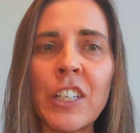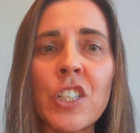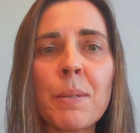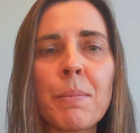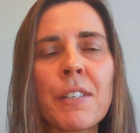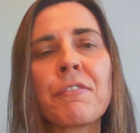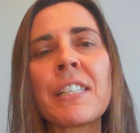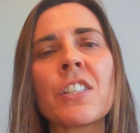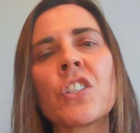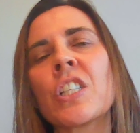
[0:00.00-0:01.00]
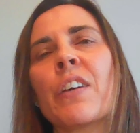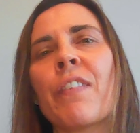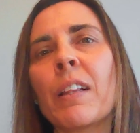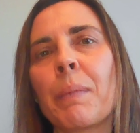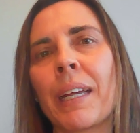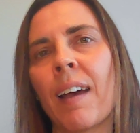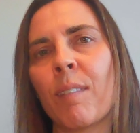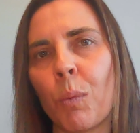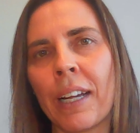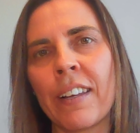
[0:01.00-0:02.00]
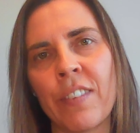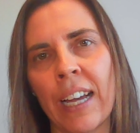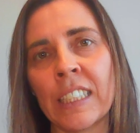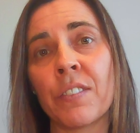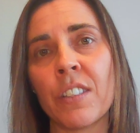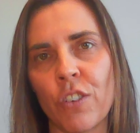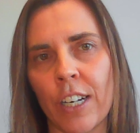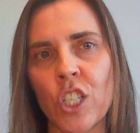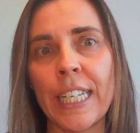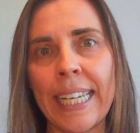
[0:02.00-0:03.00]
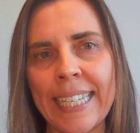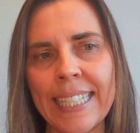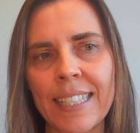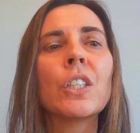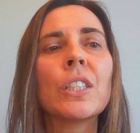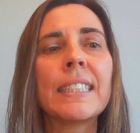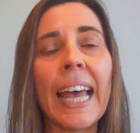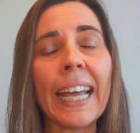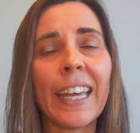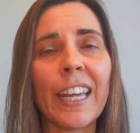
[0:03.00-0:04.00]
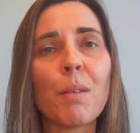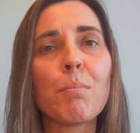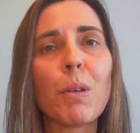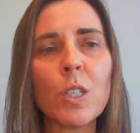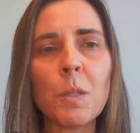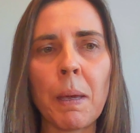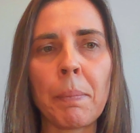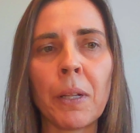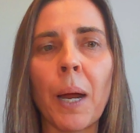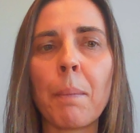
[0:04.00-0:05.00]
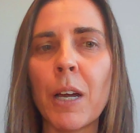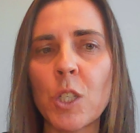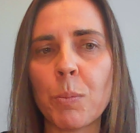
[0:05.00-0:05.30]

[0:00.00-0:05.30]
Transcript: in terms of research and development of what effective instruction is. Second, most people are much